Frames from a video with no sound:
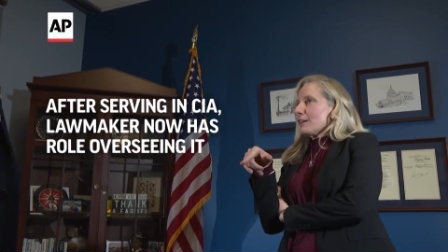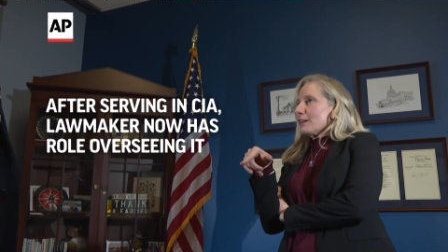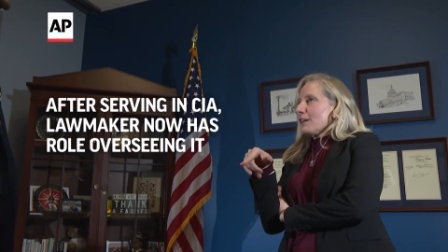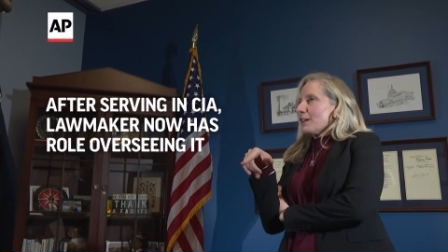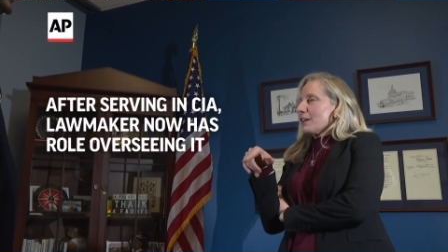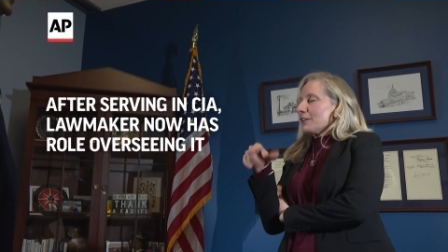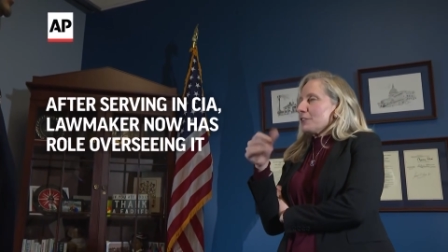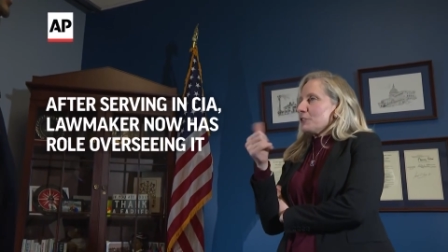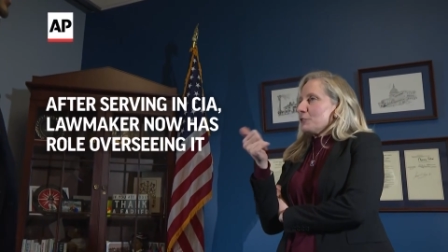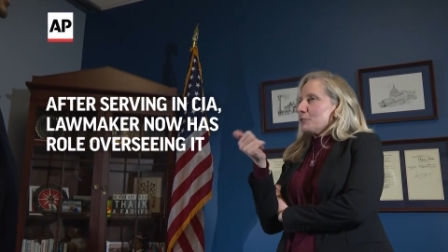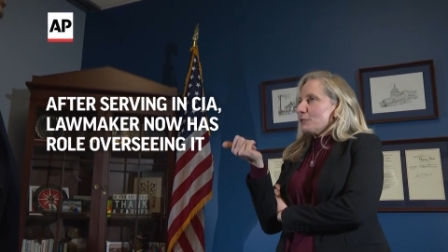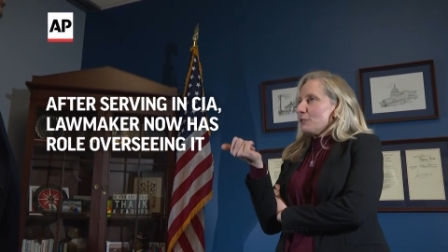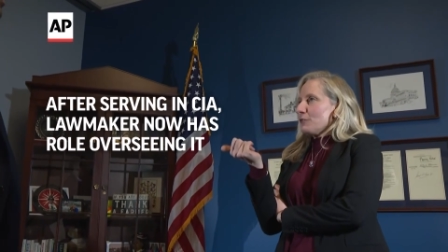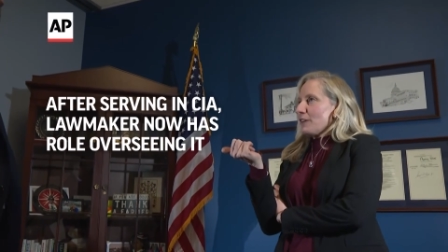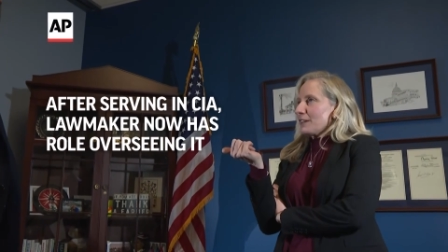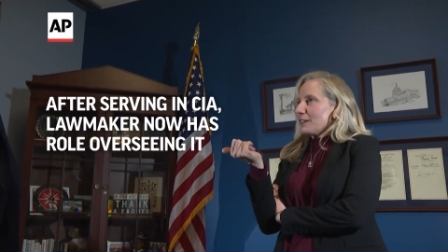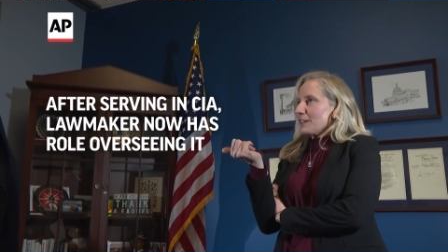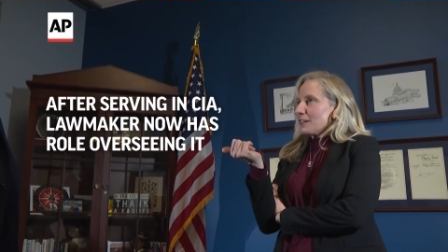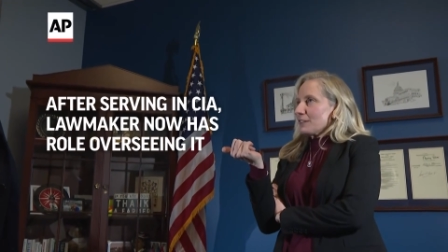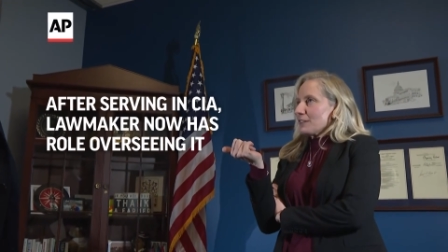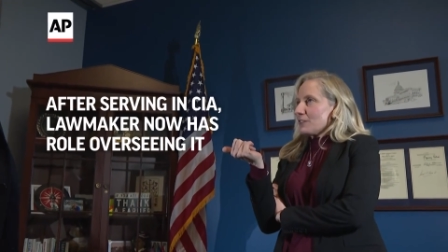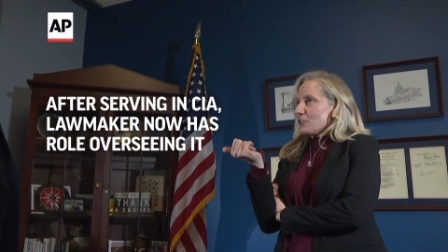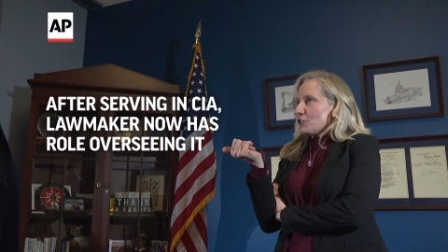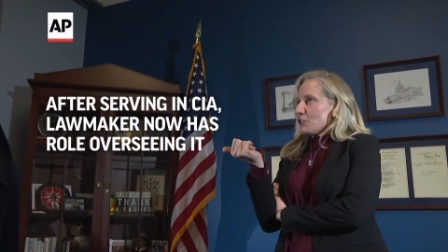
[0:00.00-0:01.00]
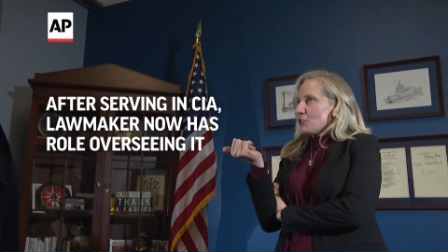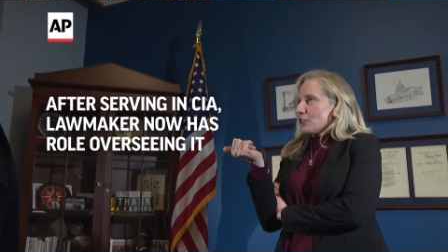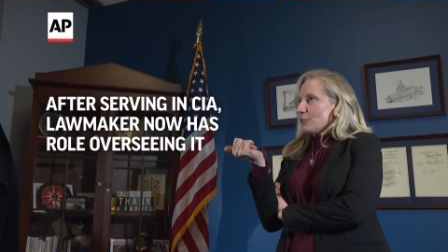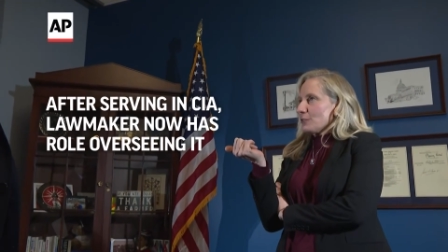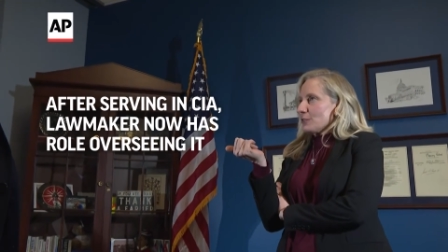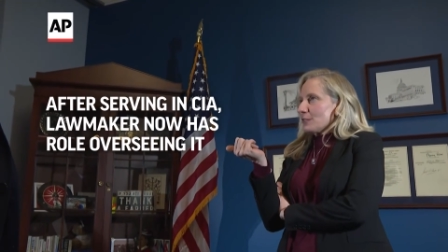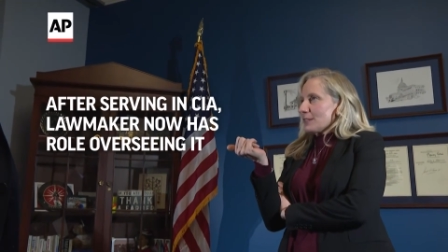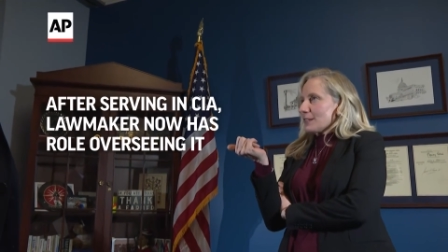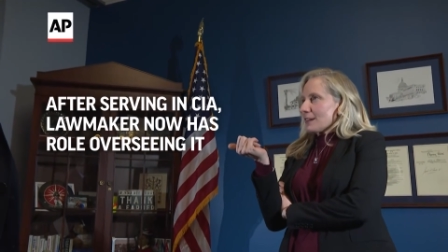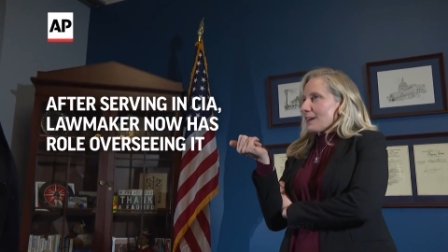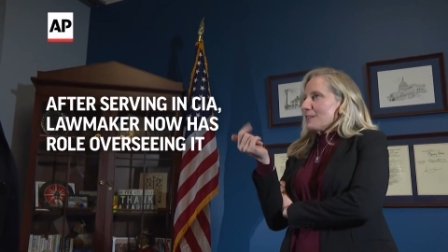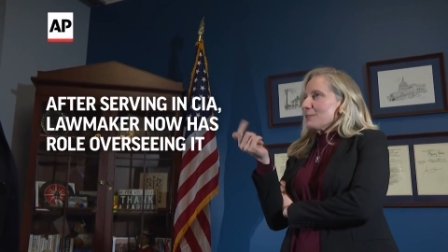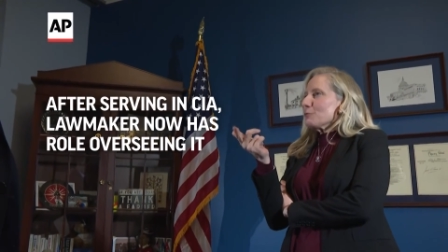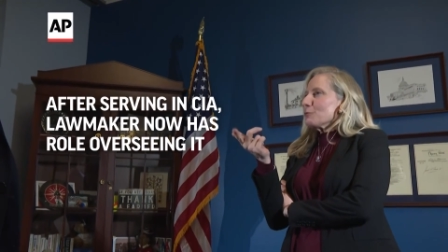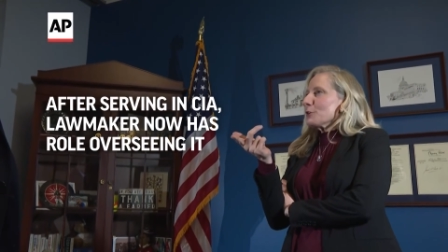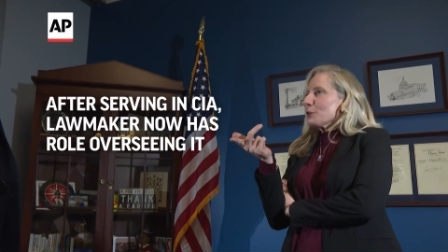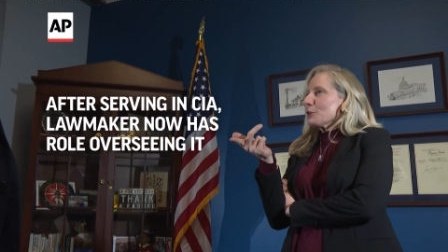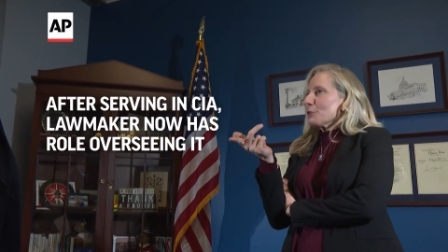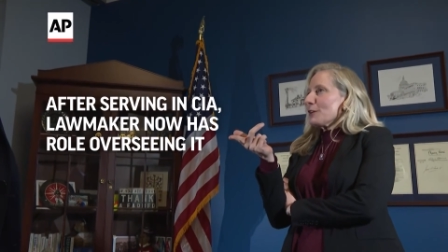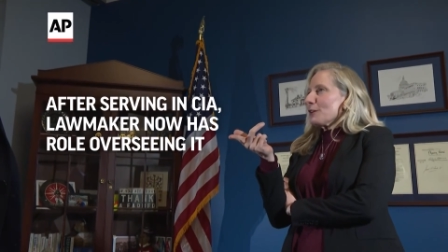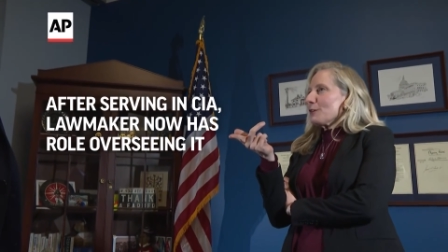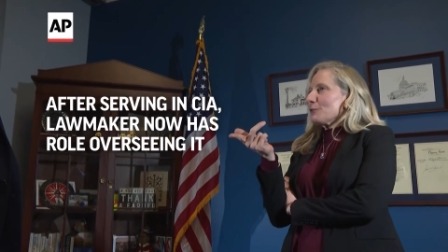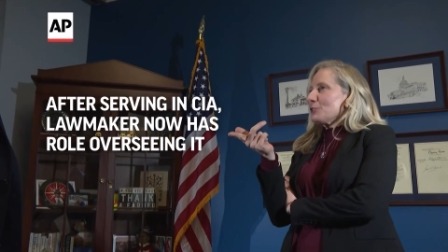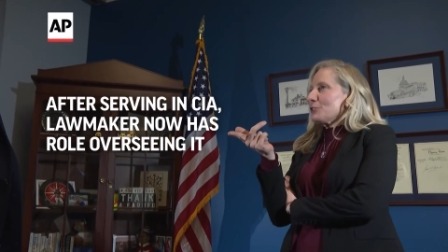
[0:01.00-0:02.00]
her and you find out that she goes to. Were
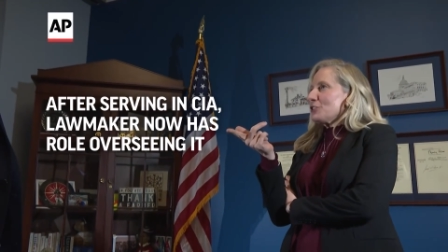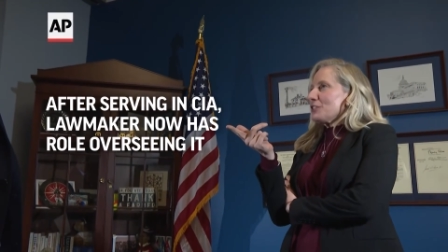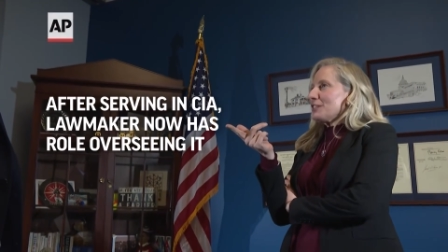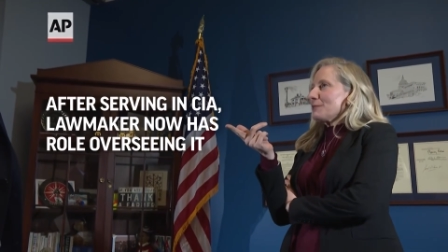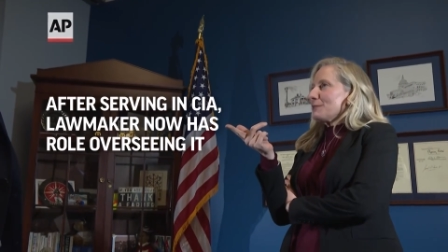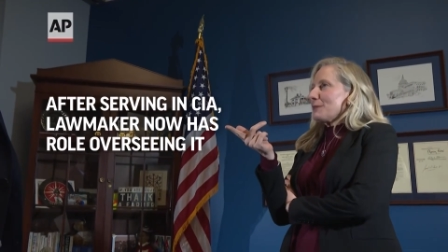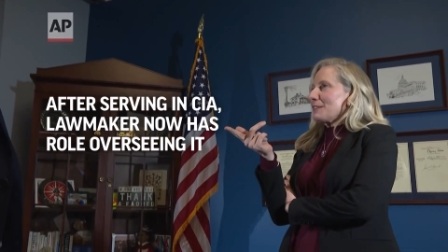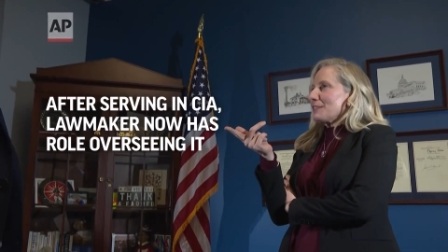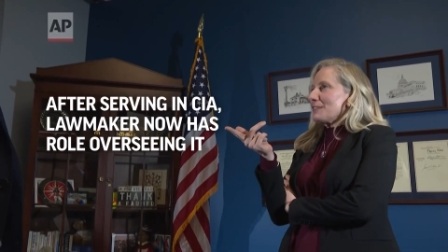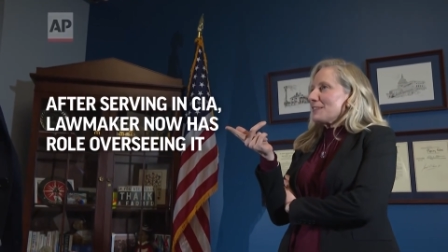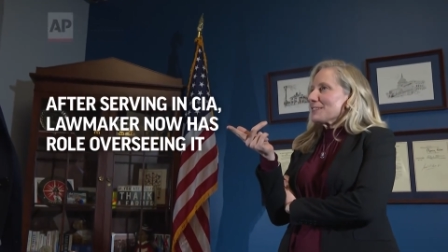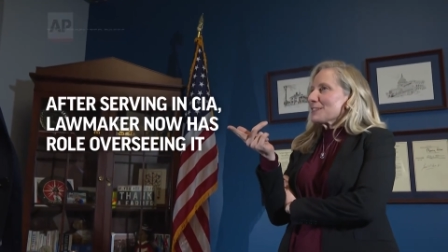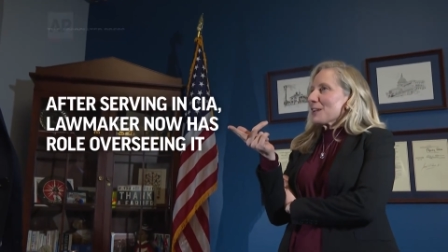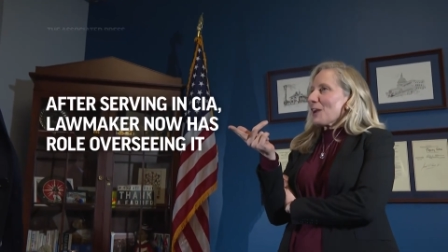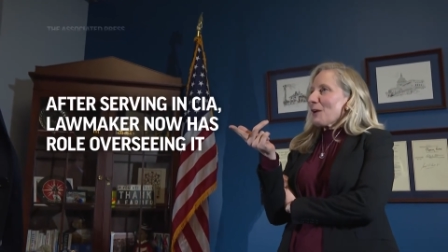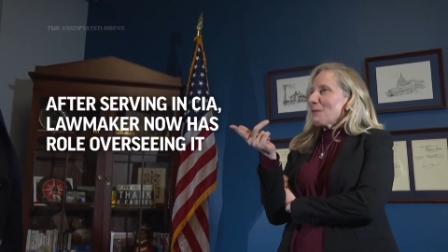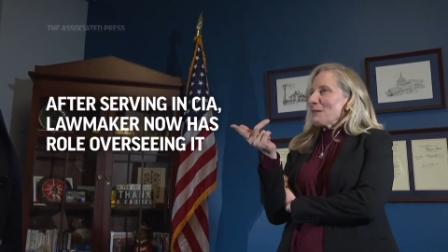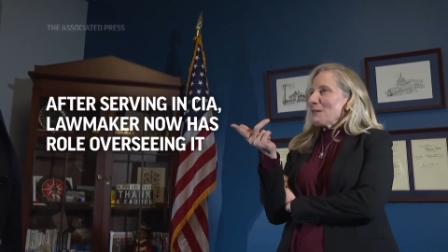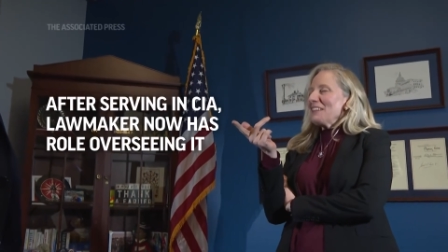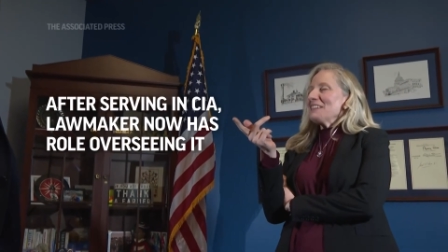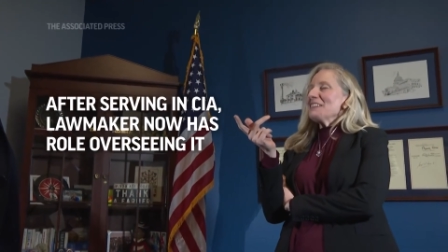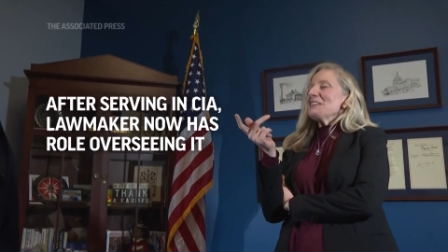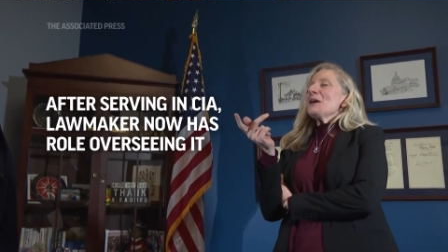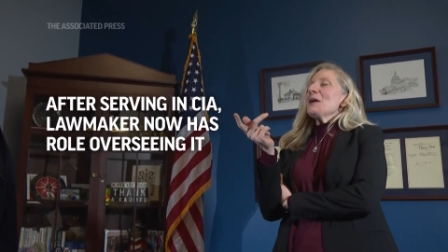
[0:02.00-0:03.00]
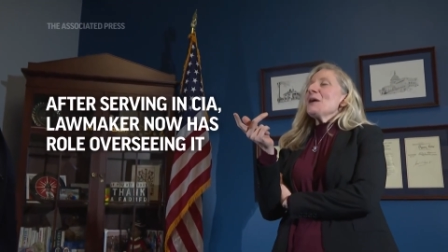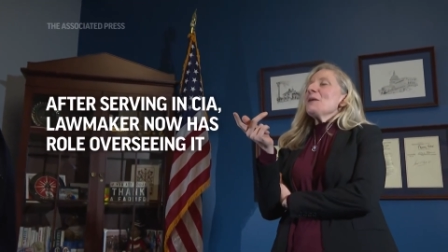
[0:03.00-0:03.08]
you there when she's made yeah. this comment?